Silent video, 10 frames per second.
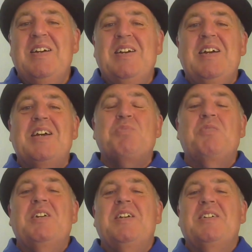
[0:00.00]
That's
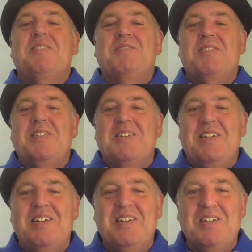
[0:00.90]
me.
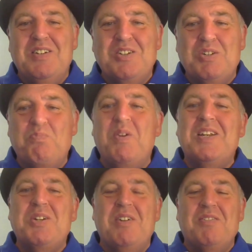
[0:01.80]
Speak
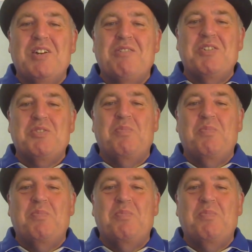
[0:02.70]
to you after the Crystal